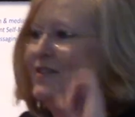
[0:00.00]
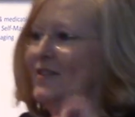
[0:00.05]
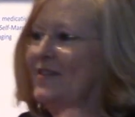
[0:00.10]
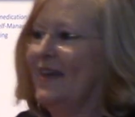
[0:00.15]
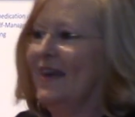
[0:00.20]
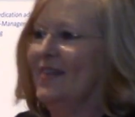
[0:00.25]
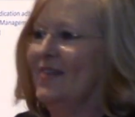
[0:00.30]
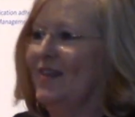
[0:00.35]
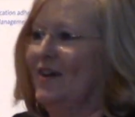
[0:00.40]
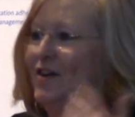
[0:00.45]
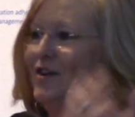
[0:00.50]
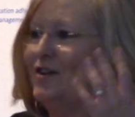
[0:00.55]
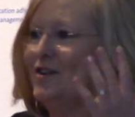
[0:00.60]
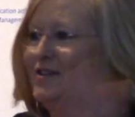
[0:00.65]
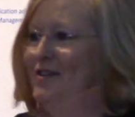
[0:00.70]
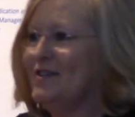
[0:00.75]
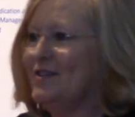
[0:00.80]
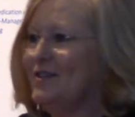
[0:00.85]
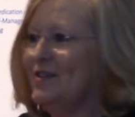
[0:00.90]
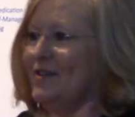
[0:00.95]
that they're
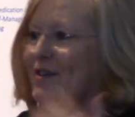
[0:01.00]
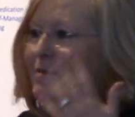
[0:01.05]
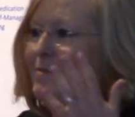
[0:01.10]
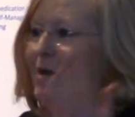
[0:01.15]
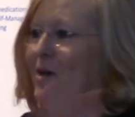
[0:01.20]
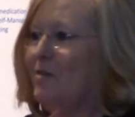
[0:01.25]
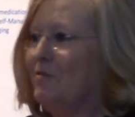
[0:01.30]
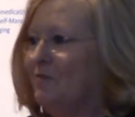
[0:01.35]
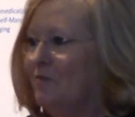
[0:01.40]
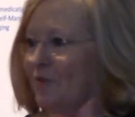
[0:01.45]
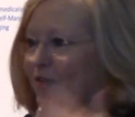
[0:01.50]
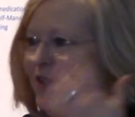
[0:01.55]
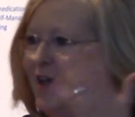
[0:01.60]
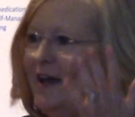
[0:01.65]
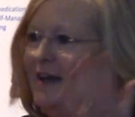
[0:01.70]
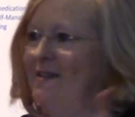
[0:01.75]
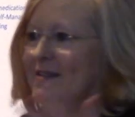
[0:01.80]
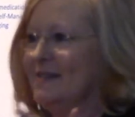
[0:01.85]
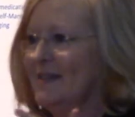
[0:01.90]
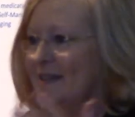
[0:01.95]
concerned about
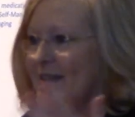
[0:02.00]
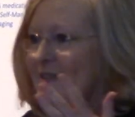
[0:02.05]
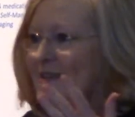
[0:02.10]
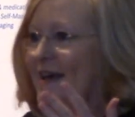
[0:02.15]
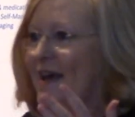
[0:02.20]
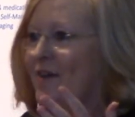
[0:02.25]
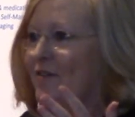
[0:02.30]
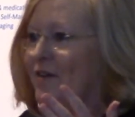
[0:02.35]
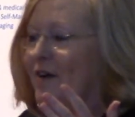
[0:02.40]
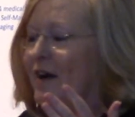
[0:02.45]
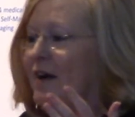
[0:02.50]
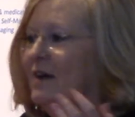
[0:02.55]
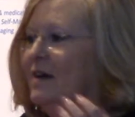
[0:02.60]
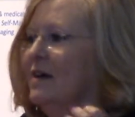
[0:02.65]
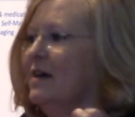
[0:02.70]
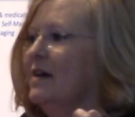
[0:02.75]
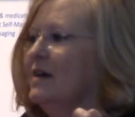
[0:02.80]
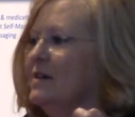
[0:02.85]
flights, etc.